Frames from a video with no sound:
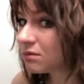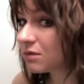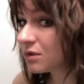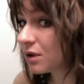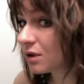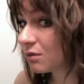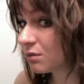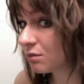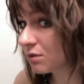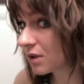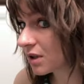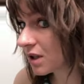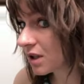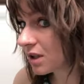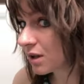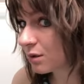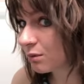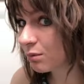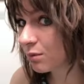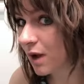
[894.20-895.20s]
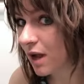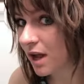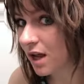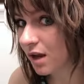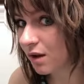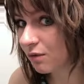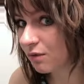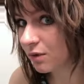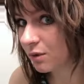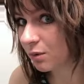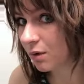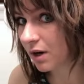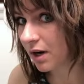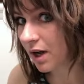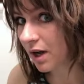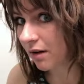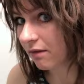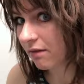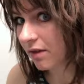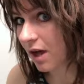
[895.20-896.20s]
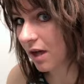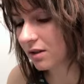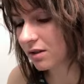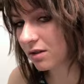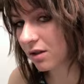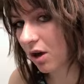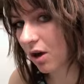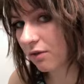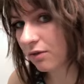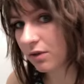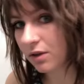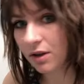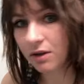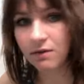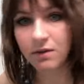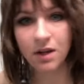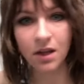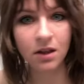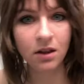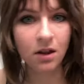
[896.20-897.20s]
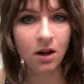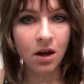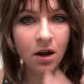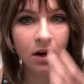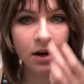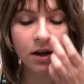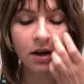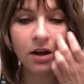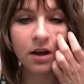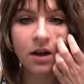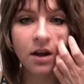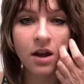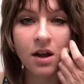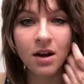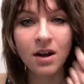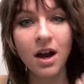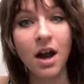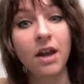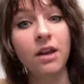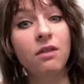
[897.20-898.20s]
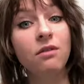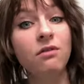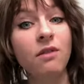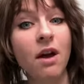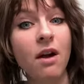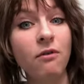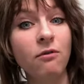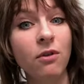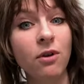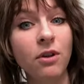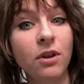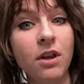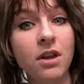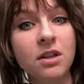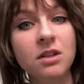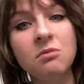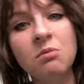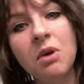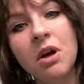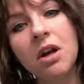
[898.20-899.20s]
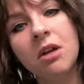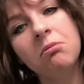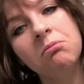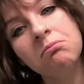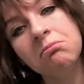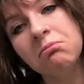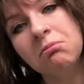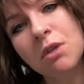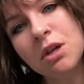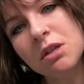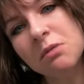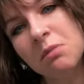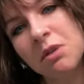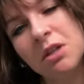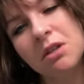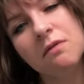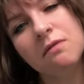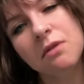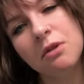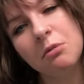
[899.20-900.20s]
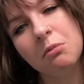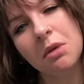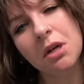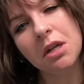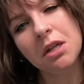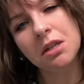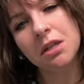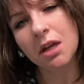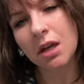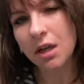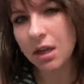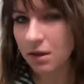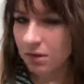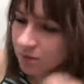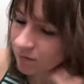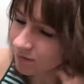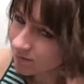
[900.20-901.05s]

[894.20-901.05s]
a really good way if you want to have that soft lived-in look, kind of effortless, but I spent a few minutes on it.